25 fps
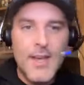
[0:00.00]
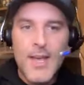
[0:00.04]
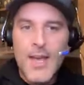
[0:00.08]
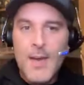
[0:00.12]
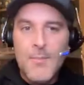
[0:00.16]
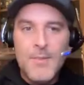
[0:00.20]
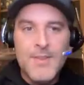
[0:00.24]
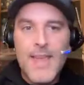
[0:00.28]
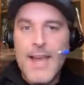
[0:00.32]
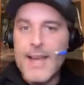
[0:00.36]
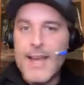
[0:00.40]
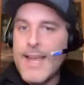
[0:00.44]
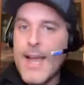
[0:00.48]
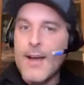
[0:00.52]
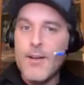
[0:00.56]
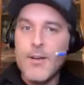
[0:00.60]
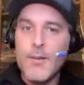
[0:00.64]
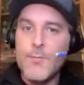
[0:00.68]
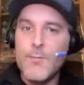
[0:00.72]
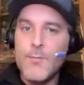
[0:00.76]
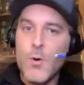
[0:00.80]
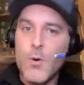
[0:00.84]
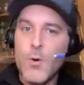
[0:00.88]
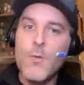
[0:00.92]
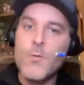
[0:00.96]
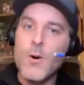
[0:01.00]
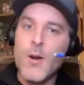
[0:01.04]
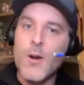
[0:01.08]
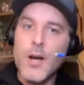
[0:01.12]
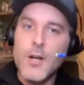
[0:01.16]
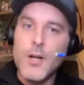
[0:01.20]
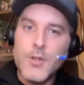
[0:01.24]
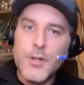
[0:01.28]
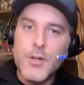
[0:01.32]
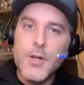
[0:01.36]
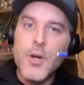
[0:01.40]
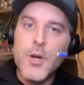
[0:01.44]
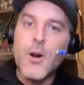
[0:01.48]
I mean, that counted for over
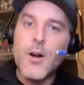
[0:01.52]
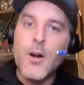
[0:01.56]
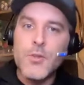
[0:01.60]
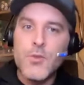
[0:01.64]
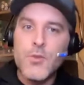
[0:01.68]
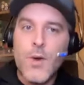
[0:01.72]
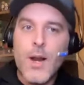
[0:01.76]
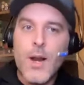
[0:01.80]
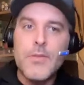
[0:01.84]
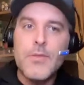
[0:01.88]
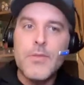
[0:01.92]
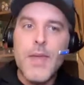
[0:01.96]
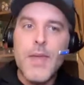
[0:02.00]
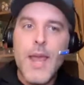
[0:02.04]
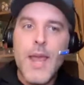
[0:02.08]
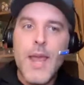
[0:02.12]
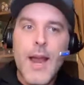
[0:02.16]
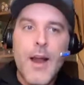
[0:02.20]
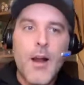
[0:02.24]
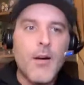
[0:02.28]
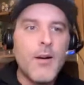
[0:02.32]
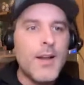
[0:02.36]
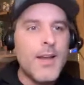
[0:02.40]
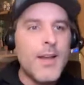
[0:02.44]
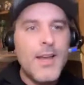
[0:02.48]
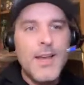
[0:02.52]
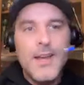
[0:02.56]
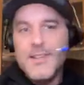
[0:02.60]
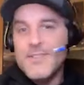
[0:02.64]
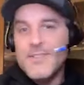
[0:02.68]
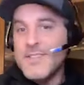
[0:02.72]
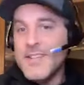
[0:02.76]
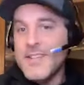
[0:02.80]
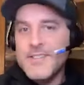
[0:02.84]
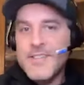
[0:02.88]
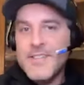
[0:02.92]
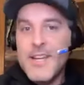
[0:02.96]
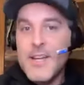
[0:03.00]
100 yards right there.
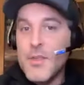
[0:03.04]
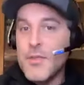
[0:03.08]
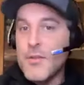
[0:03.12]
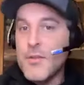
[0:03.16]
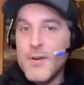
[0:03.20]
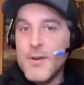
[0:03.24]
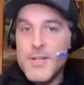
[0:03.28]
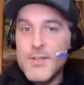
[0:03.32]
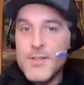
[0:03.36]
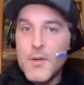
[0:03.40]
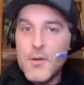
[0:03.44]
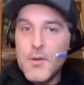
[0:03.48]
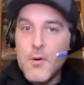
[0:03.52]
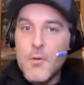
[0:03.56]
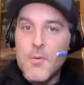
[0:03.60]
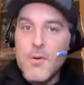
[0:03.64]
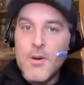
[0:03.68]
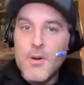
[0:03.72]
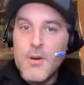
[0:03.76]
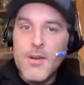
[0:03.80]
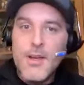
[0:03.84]
16 to 32.